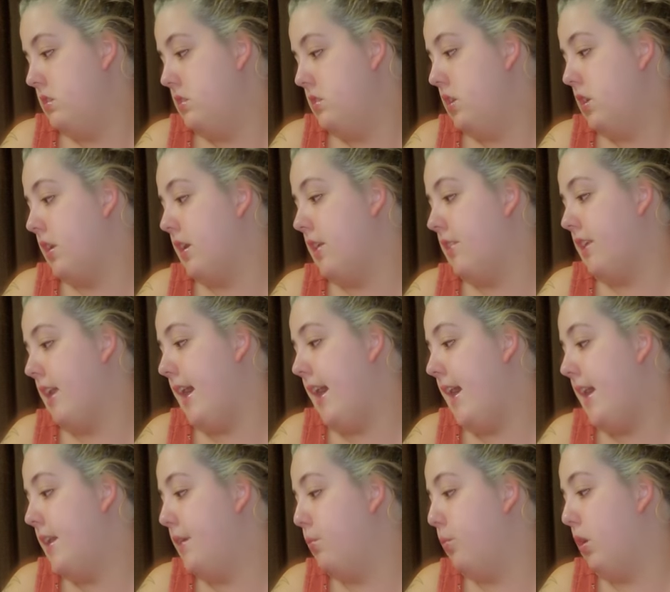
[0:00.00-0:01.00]
No, you have to
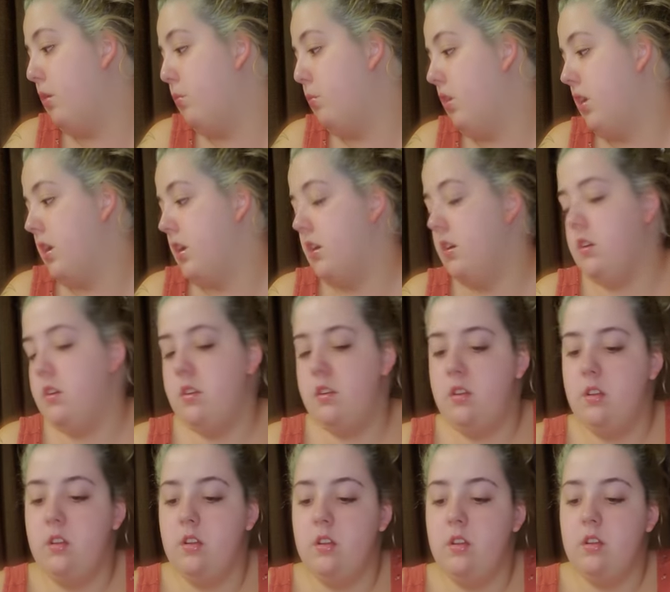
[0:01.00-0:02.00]
add one more.
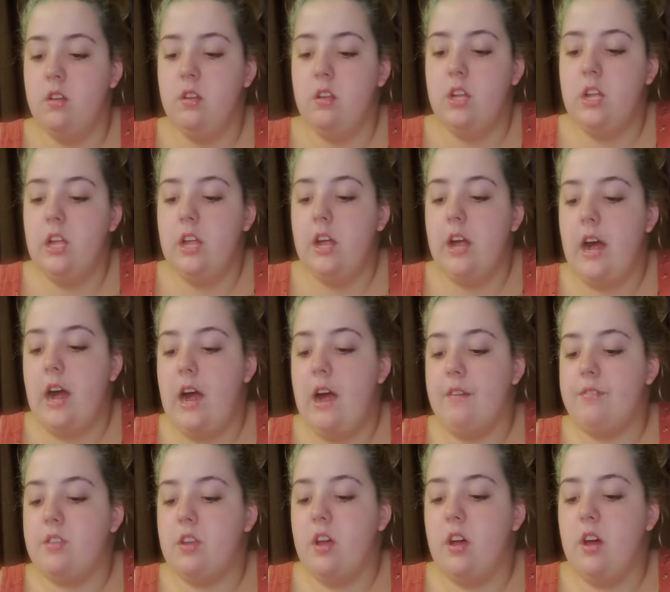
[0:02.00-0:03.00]
Oh. I
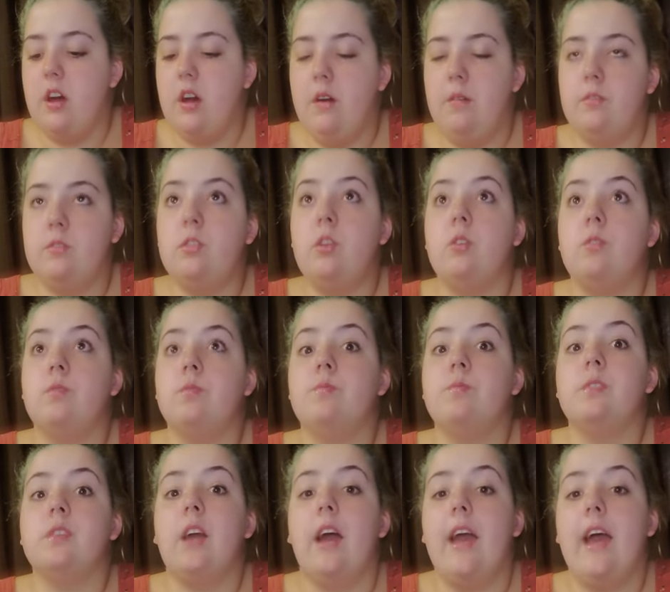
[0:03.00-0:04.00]
have to. Uh, no,
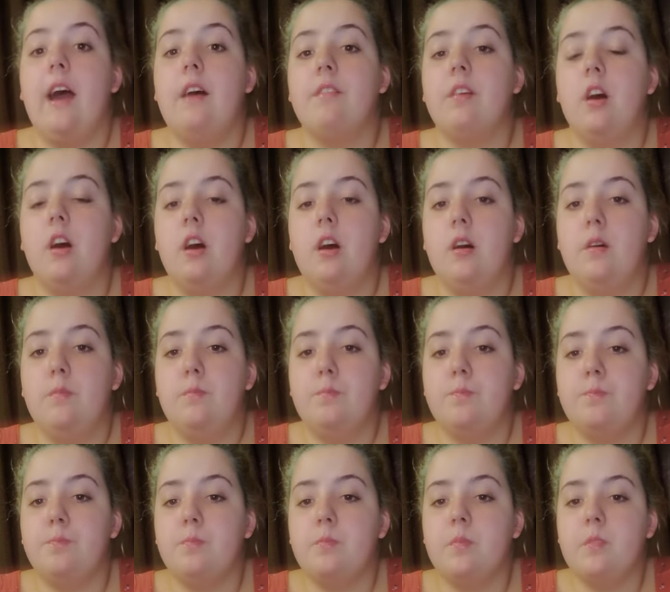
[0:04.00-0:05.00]
I have um
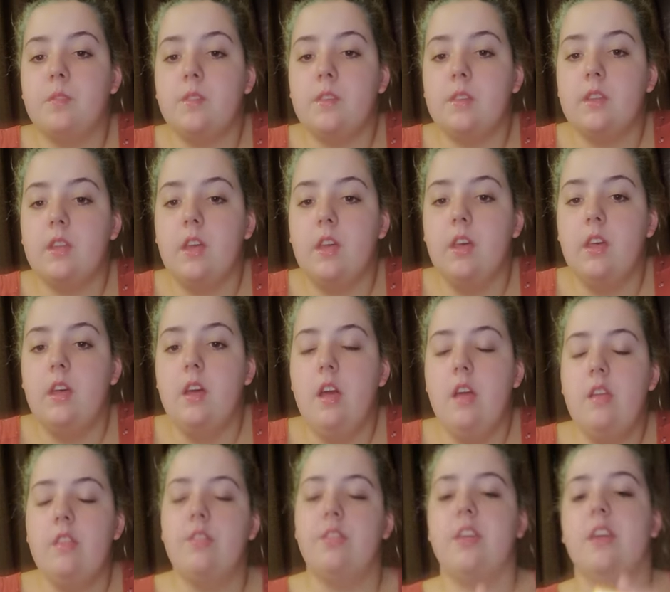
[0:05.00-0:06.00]

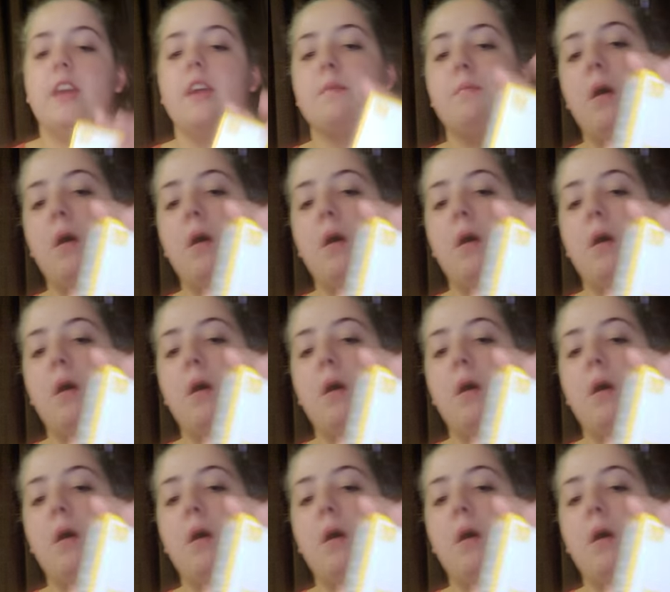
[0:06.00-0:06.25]
the